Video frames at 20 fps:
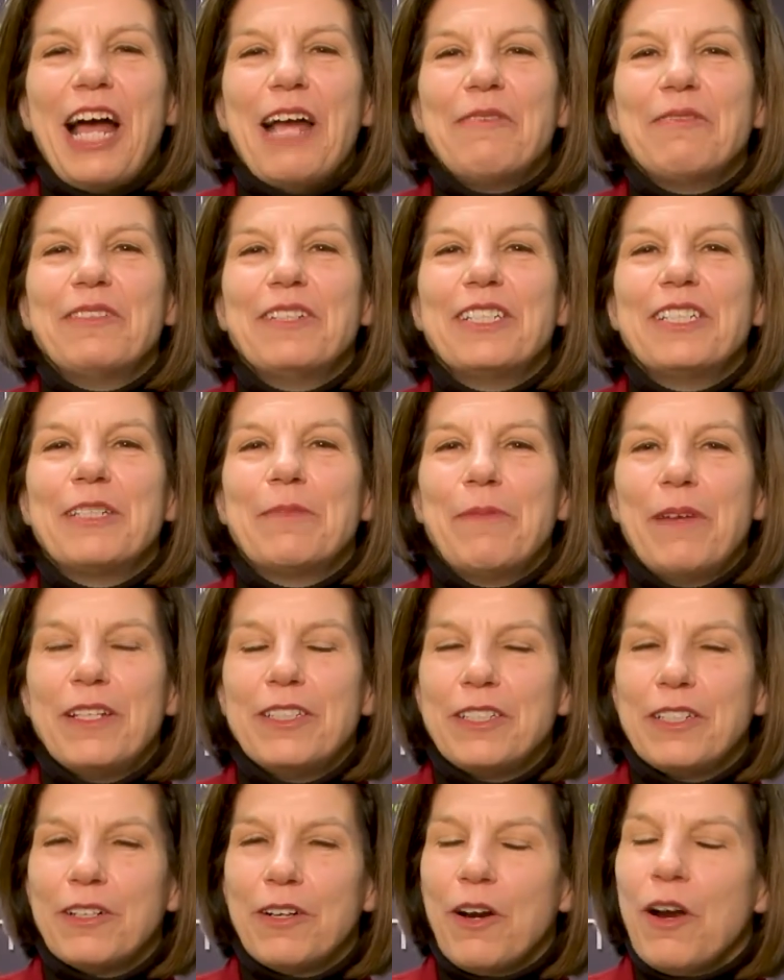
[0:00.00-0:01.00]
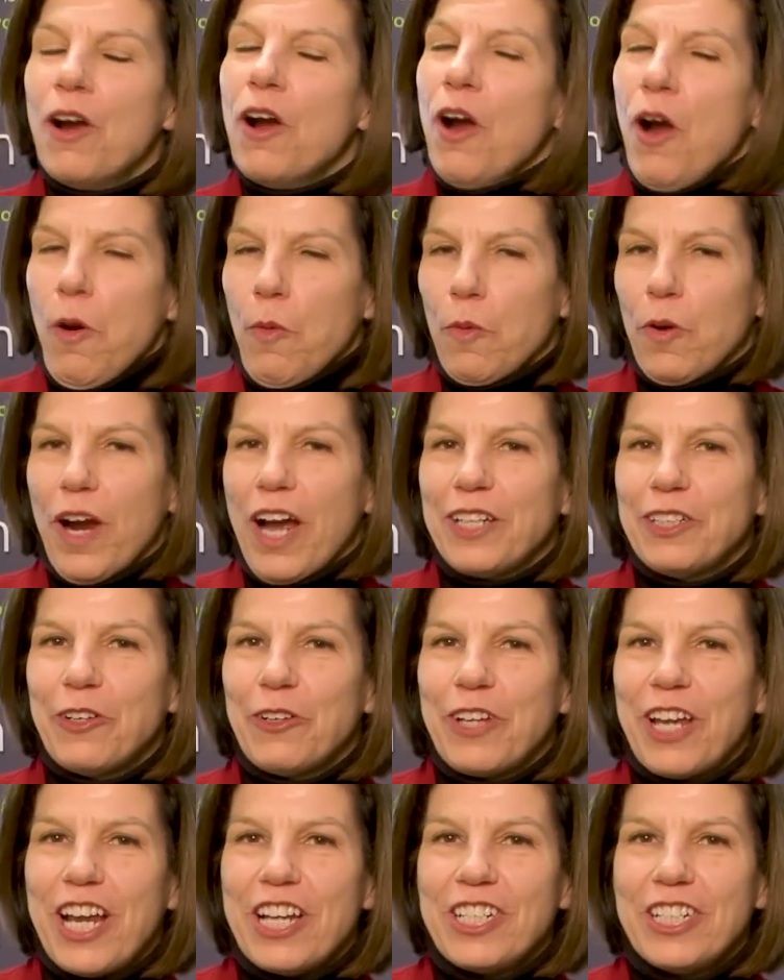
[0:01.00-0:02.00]
I'm Liz Spencer. We're on
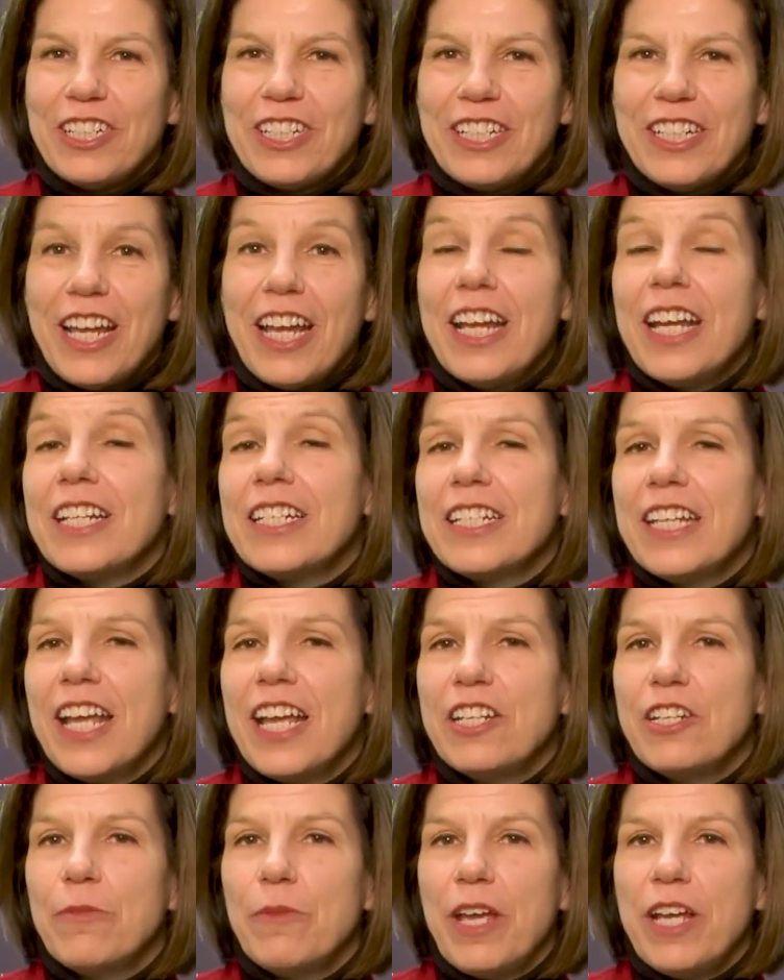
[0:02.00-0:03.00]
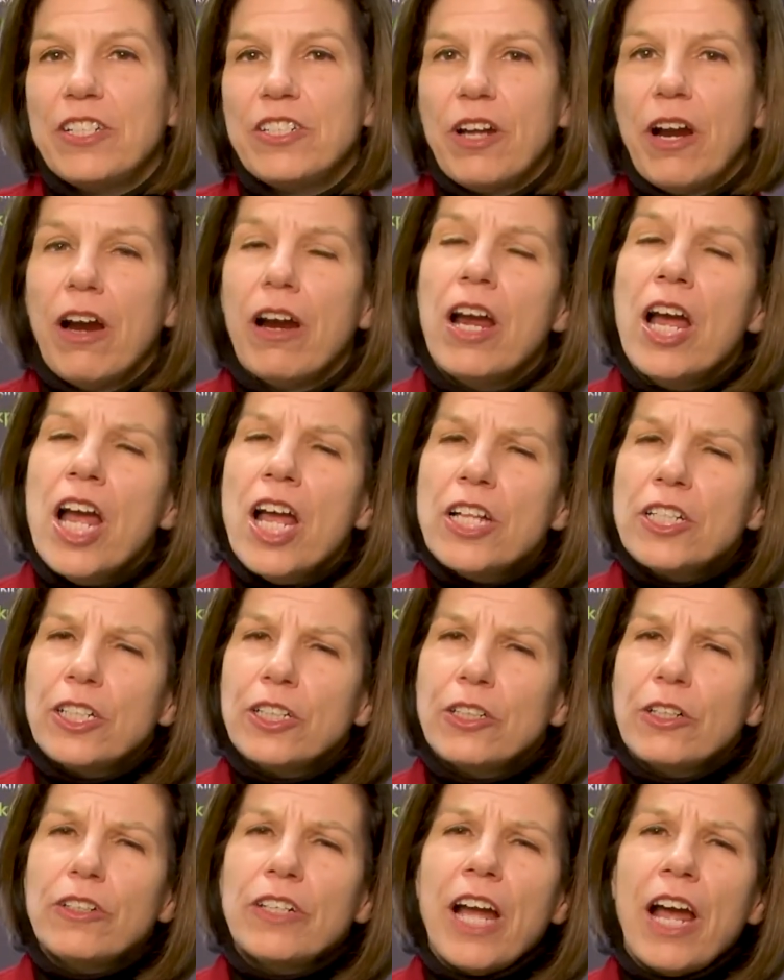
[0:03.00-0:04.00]
location today at Tandem HR
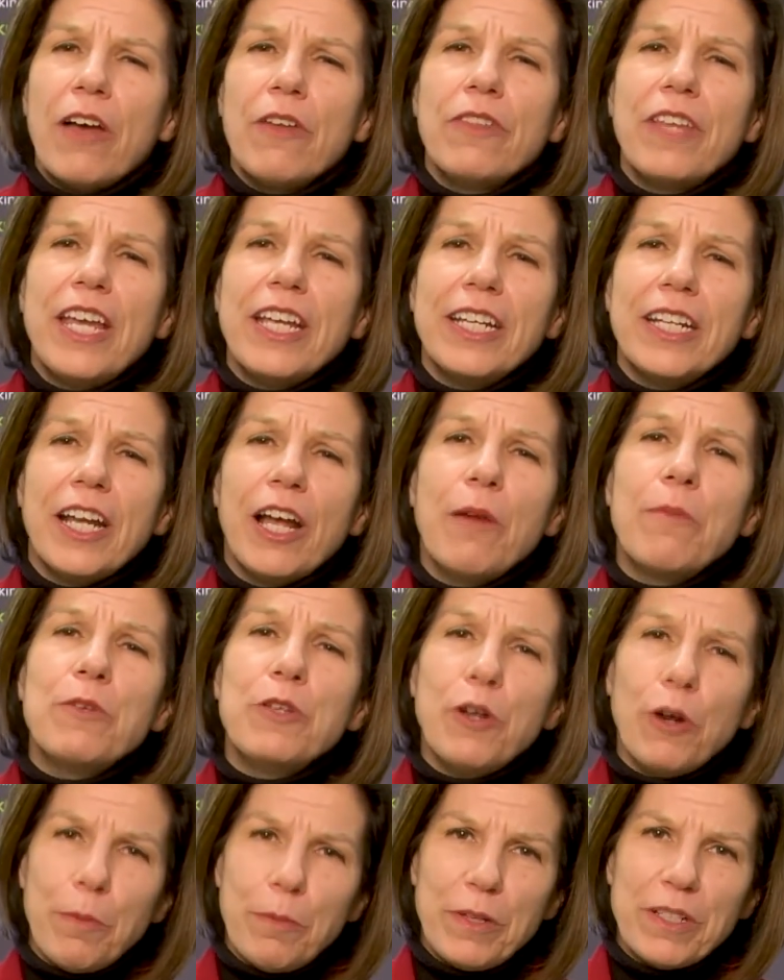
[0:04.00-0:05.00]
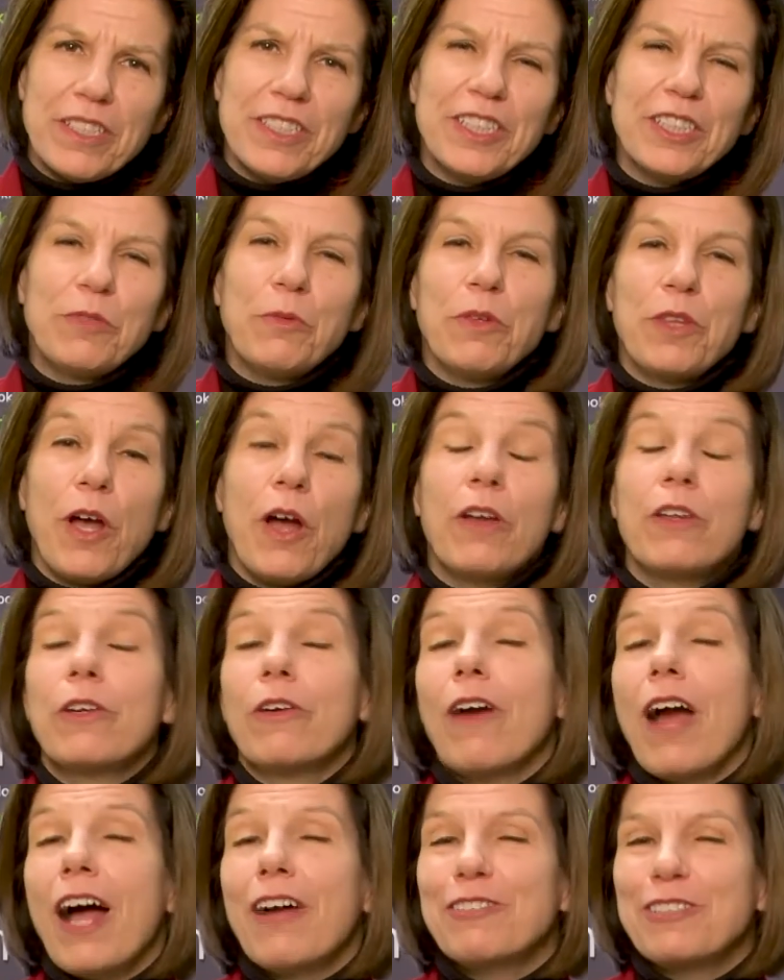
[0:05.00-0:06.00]
to learn how they can help your business with all
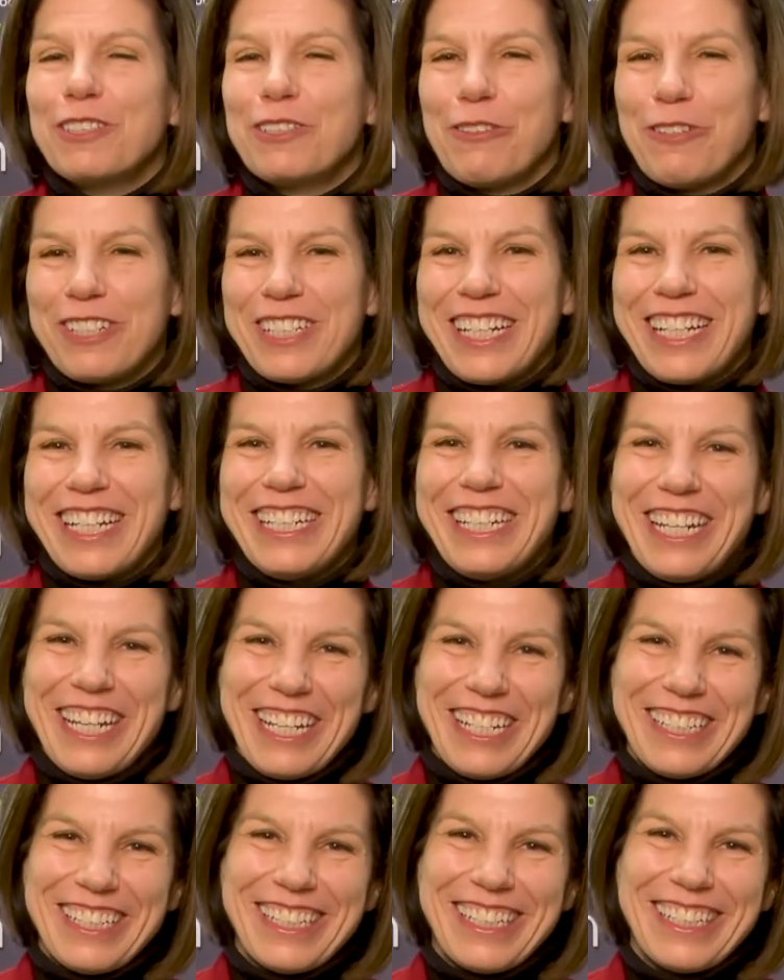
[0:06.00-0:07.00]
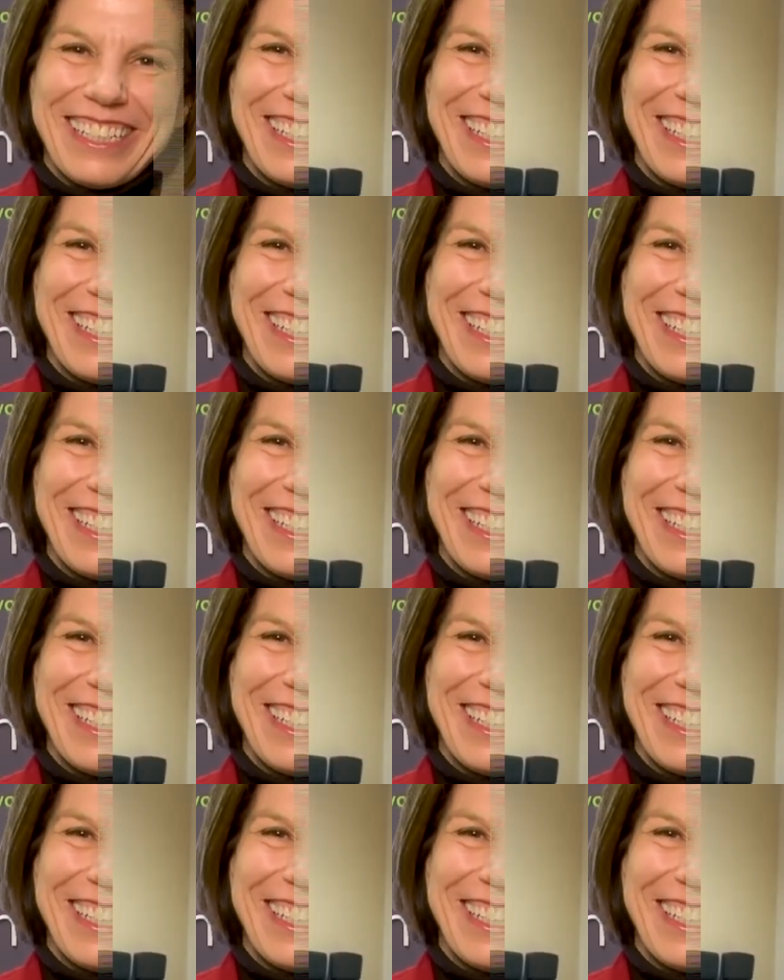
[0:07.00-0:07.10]
your outsourcing needs.